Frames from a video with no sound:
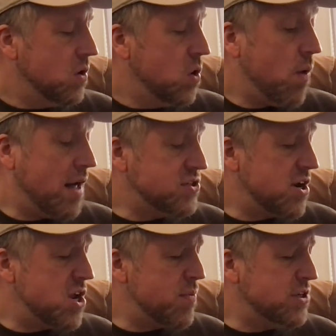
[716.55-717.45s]
Who else are
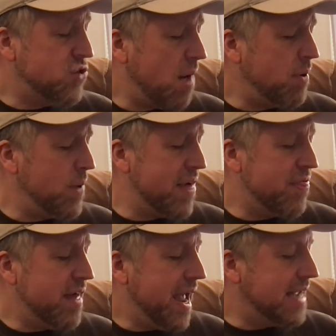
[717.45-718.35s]
you in trouble with?
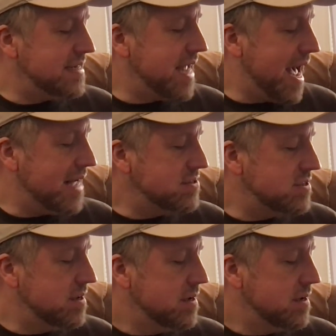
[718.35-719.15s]
Andy asked.